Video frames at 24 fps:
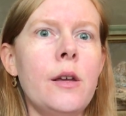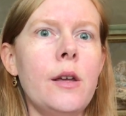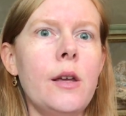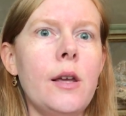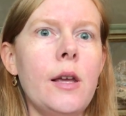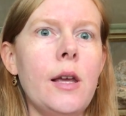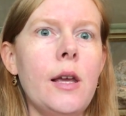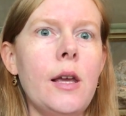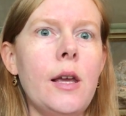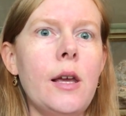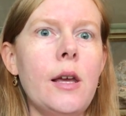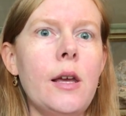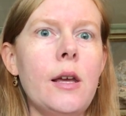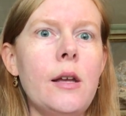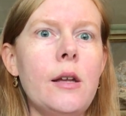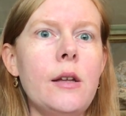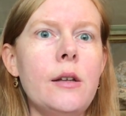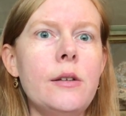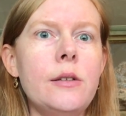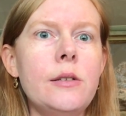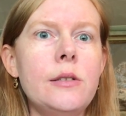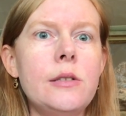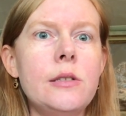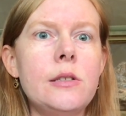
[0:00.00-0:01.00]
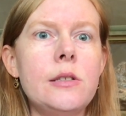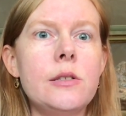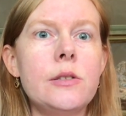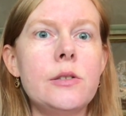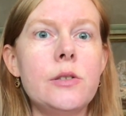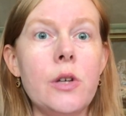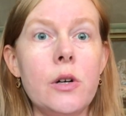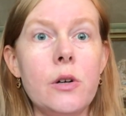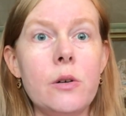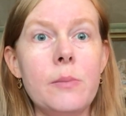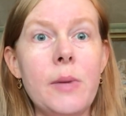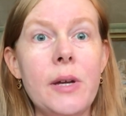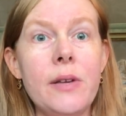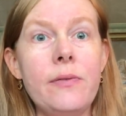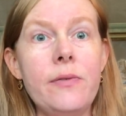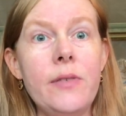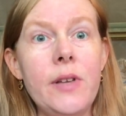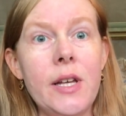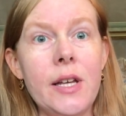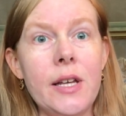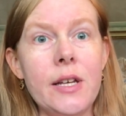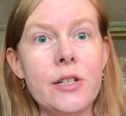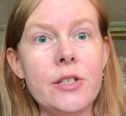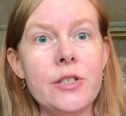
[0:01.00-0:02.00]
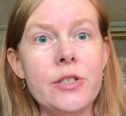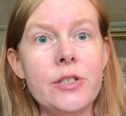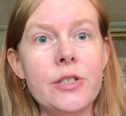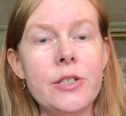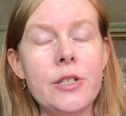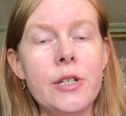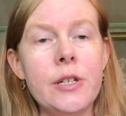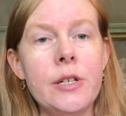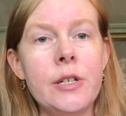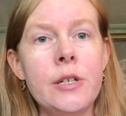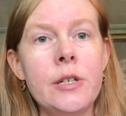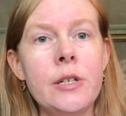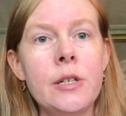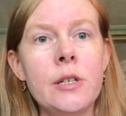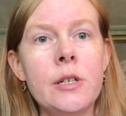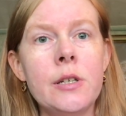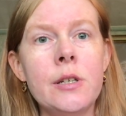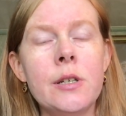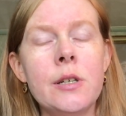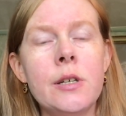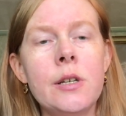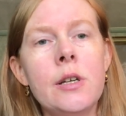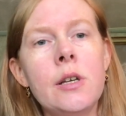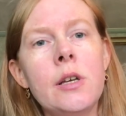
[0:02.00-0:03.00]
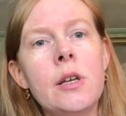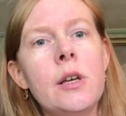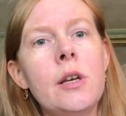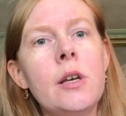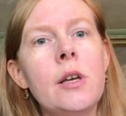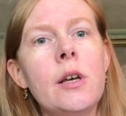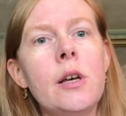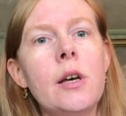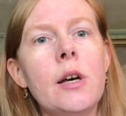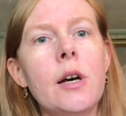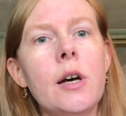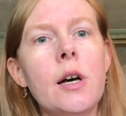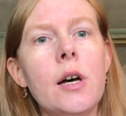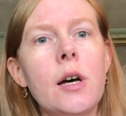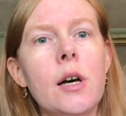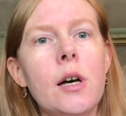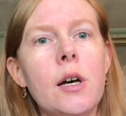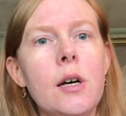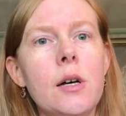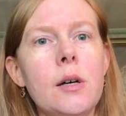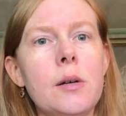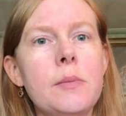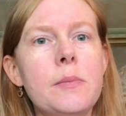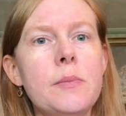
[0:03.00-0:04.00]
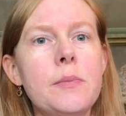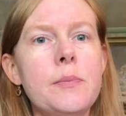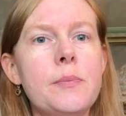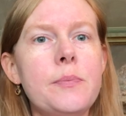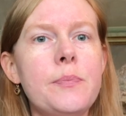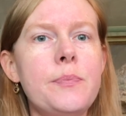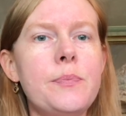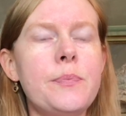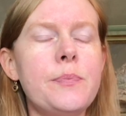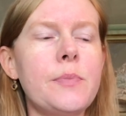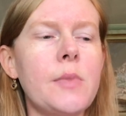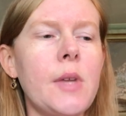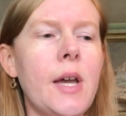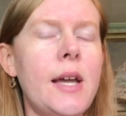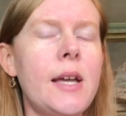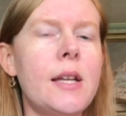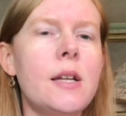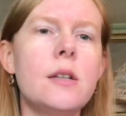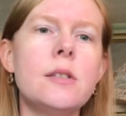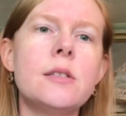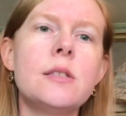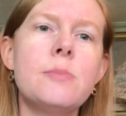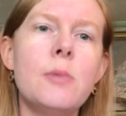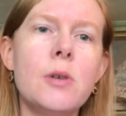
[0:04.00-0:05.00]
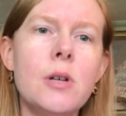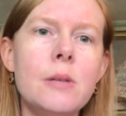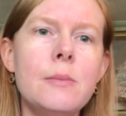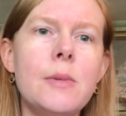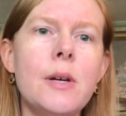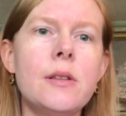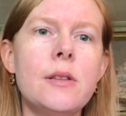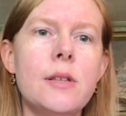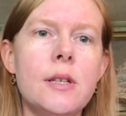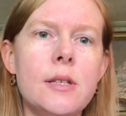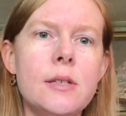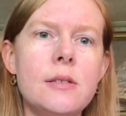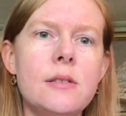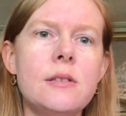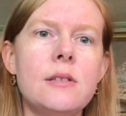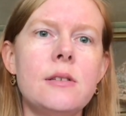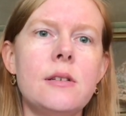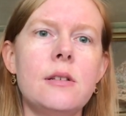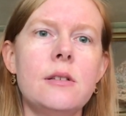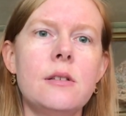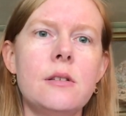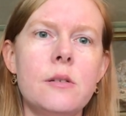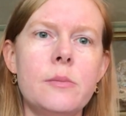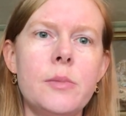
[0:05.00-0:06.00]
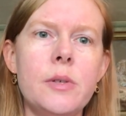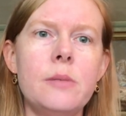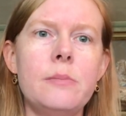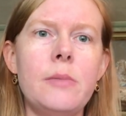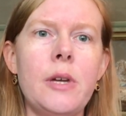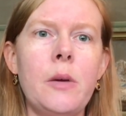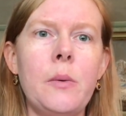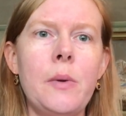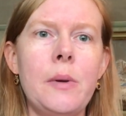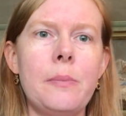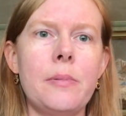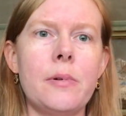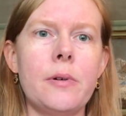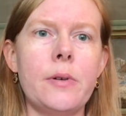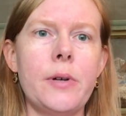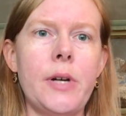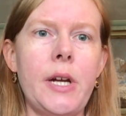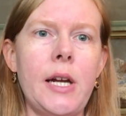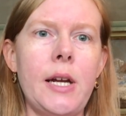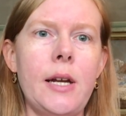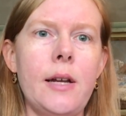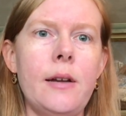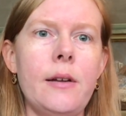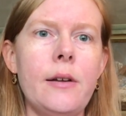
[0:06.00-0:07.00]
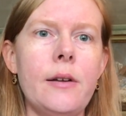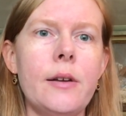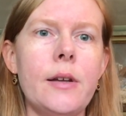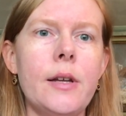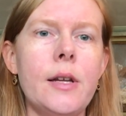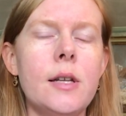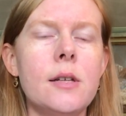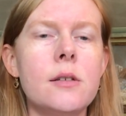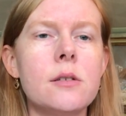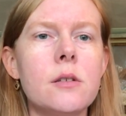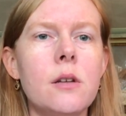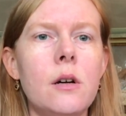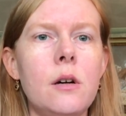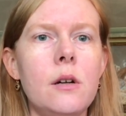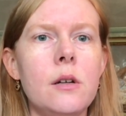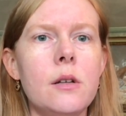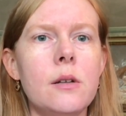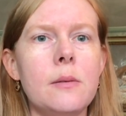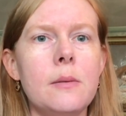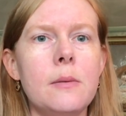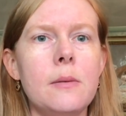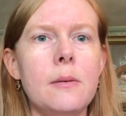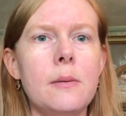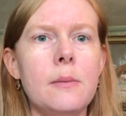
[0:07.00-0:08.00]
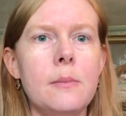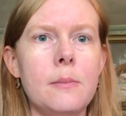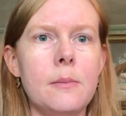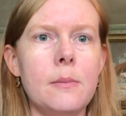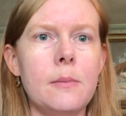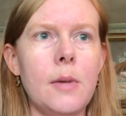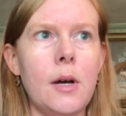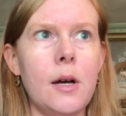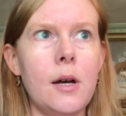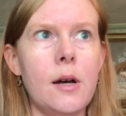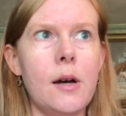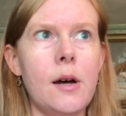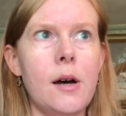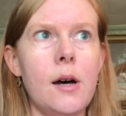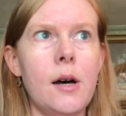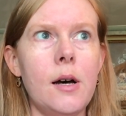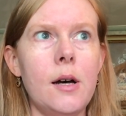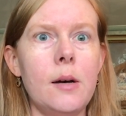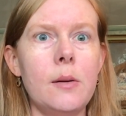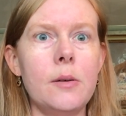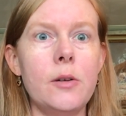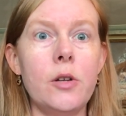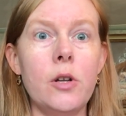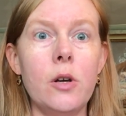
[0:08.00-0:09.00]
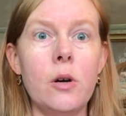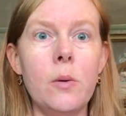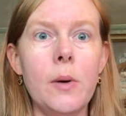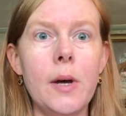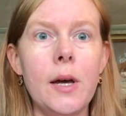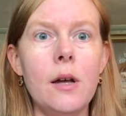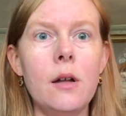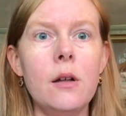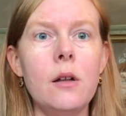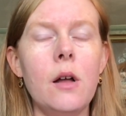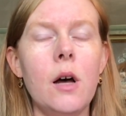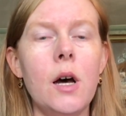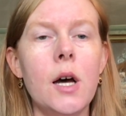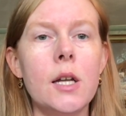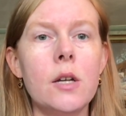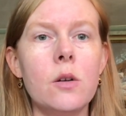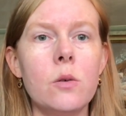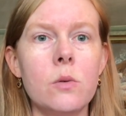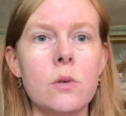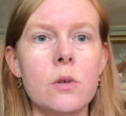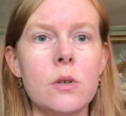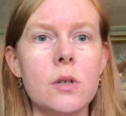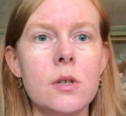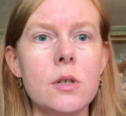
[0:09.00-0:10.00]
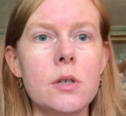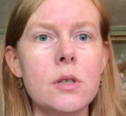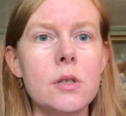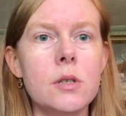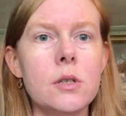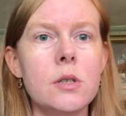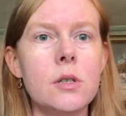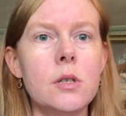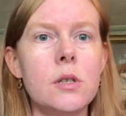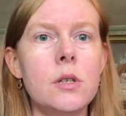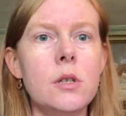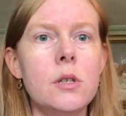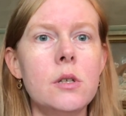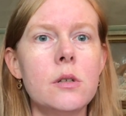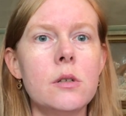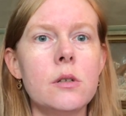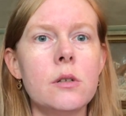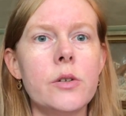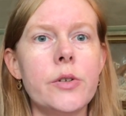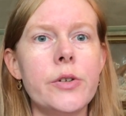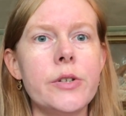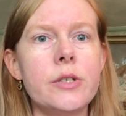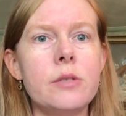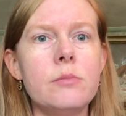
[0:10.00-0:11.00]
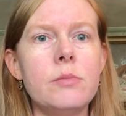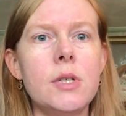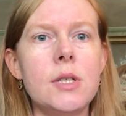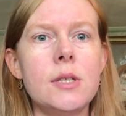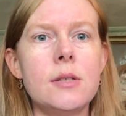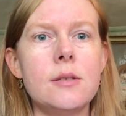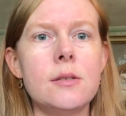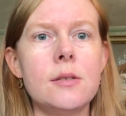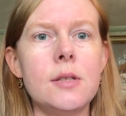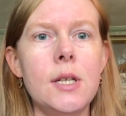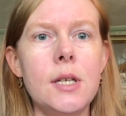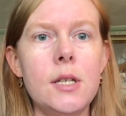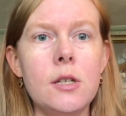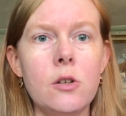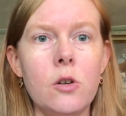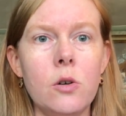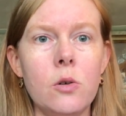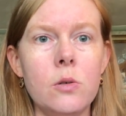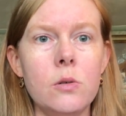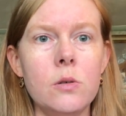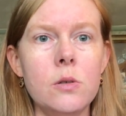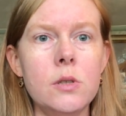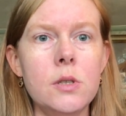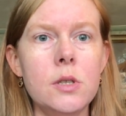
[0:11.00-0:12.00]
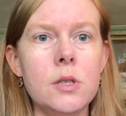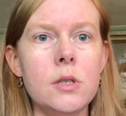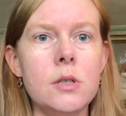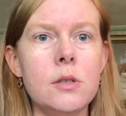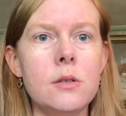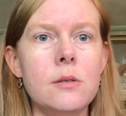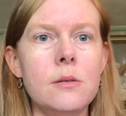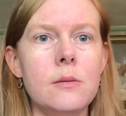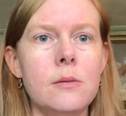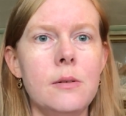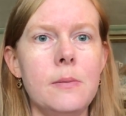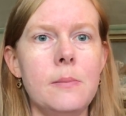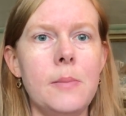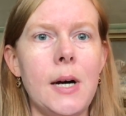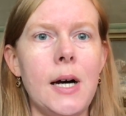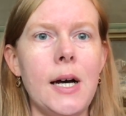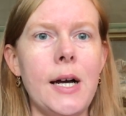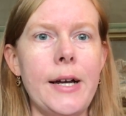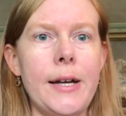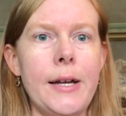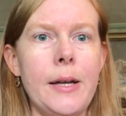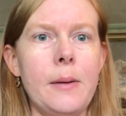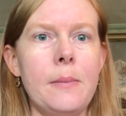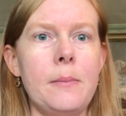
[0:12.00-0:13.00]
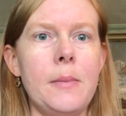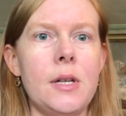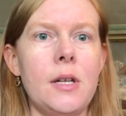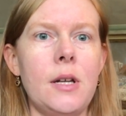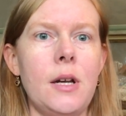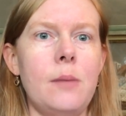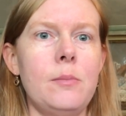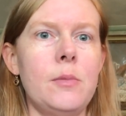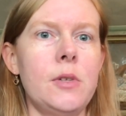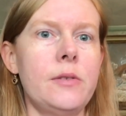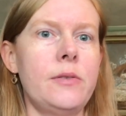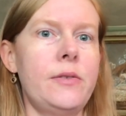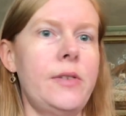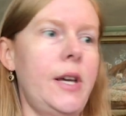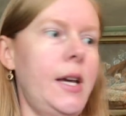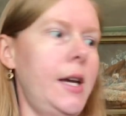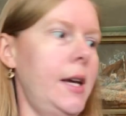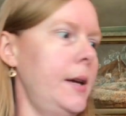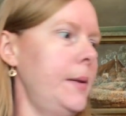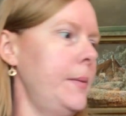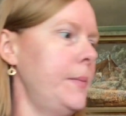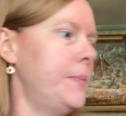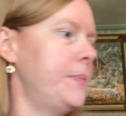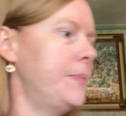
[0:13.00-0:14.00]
And so my finish. I had spoken about this a little bit in my whip parade. It is called Noel en Or, Christmas in Gold by Madame Lafay.